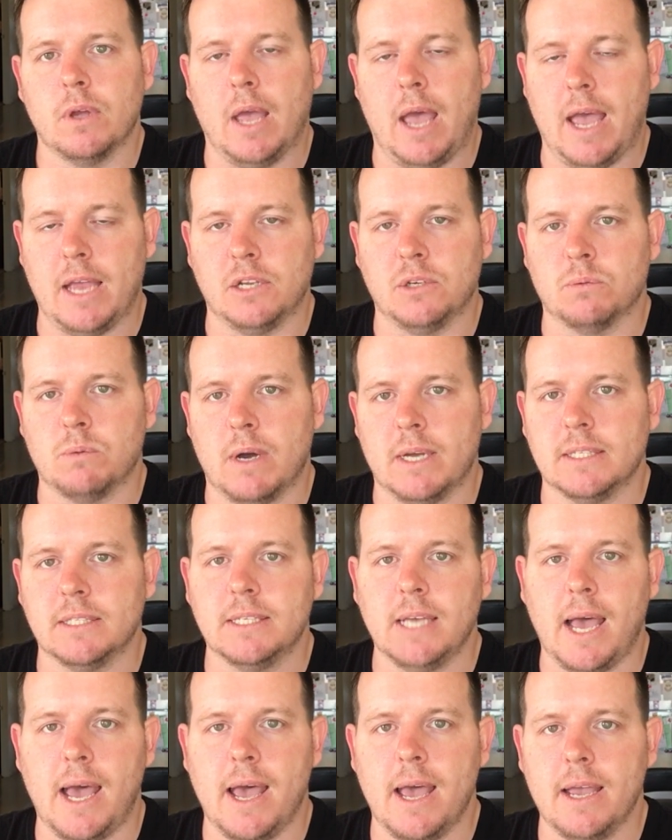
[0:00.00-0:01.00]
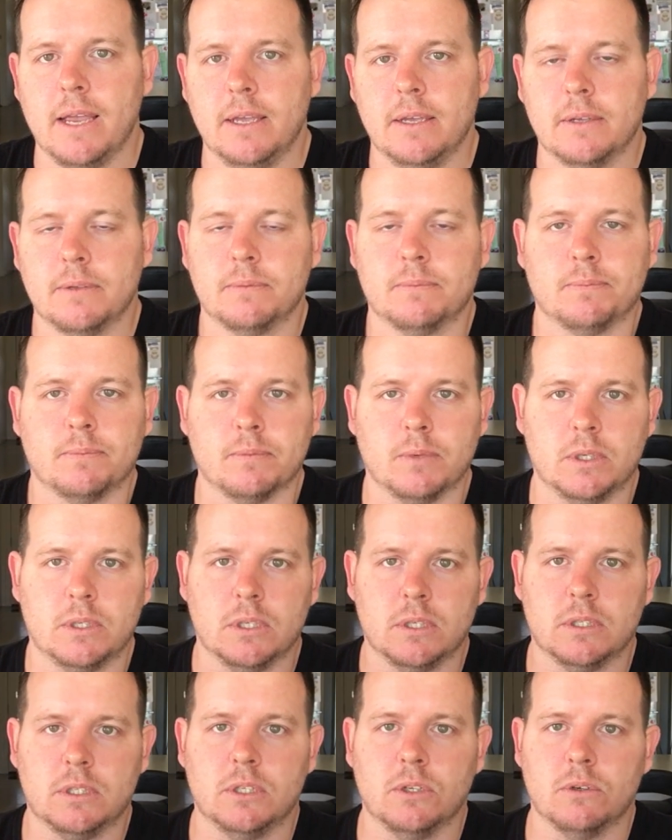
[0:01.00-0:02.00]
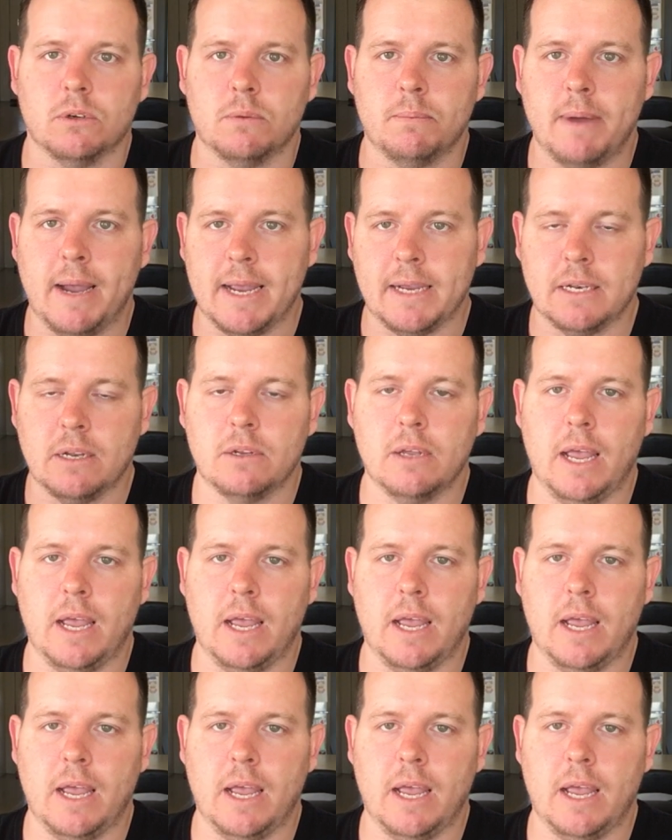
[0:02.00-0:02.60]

H1 tag, which is your main